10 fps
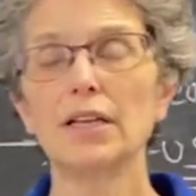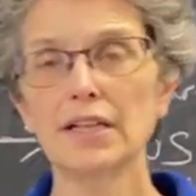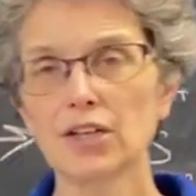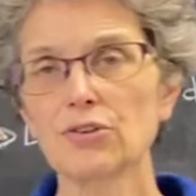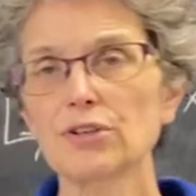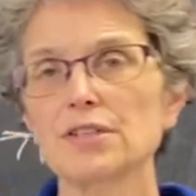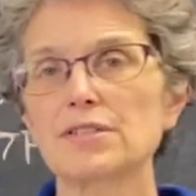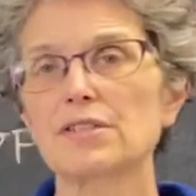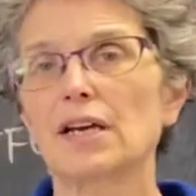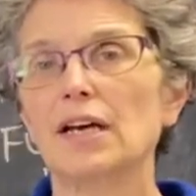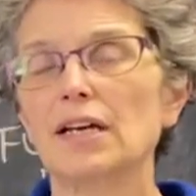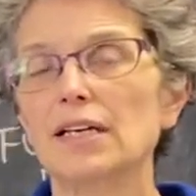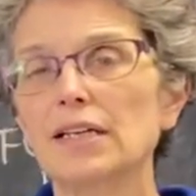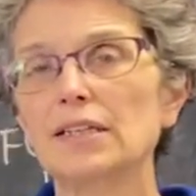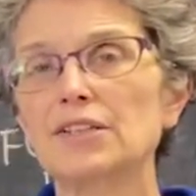increase
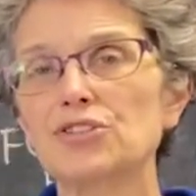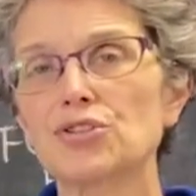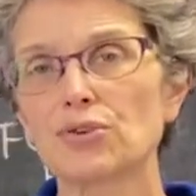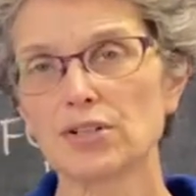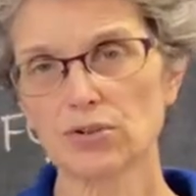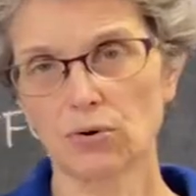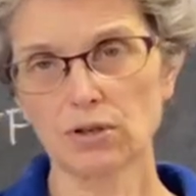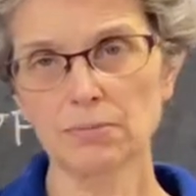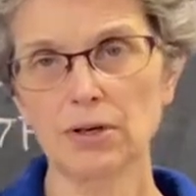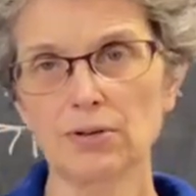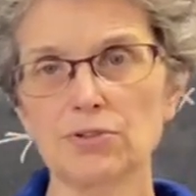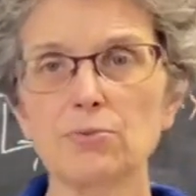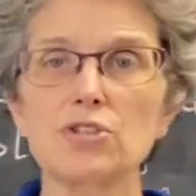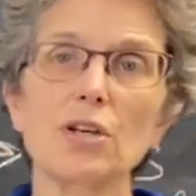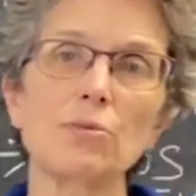in these stress hormones,
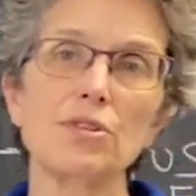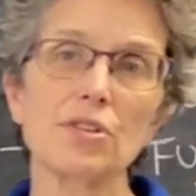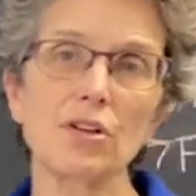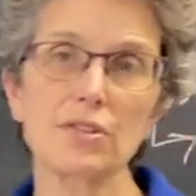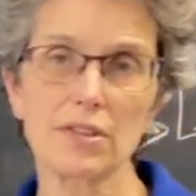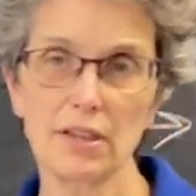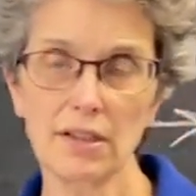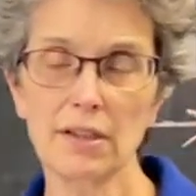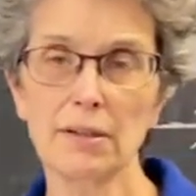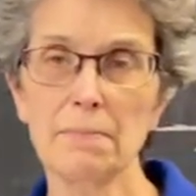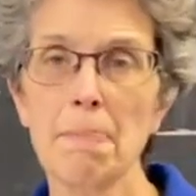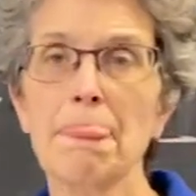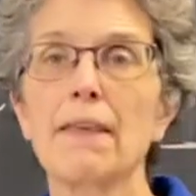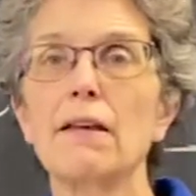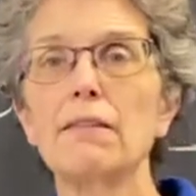which then results in
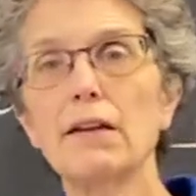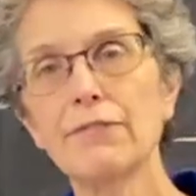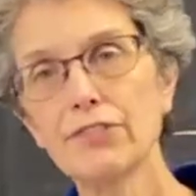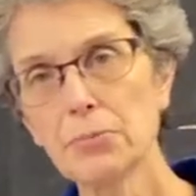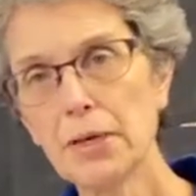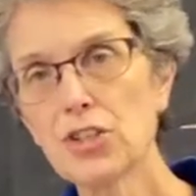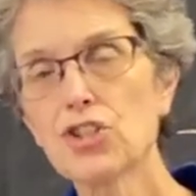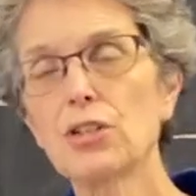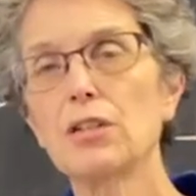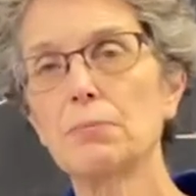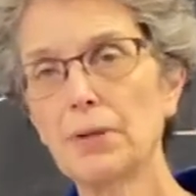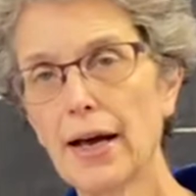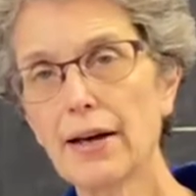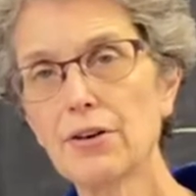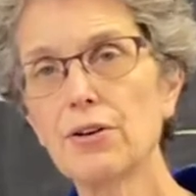that inflammation in the
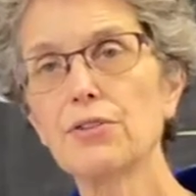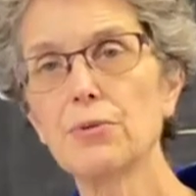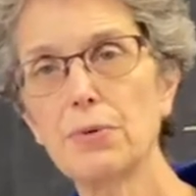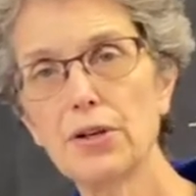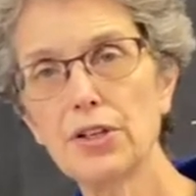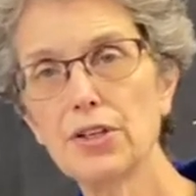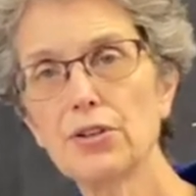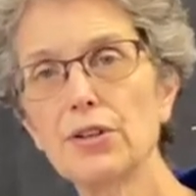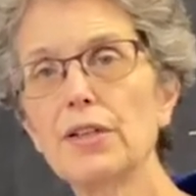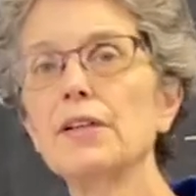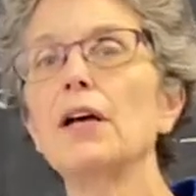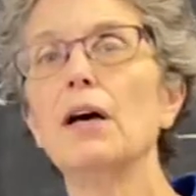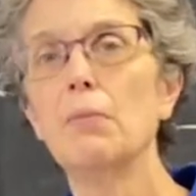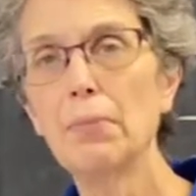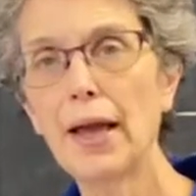bladder, the bloody urine,
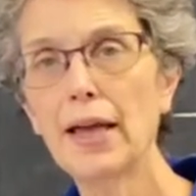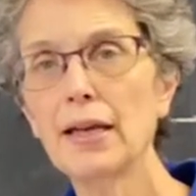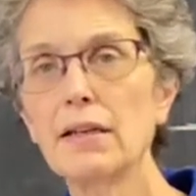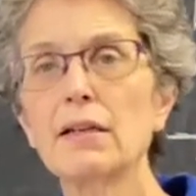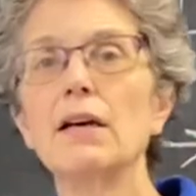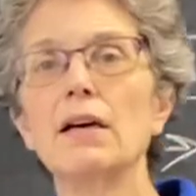pain,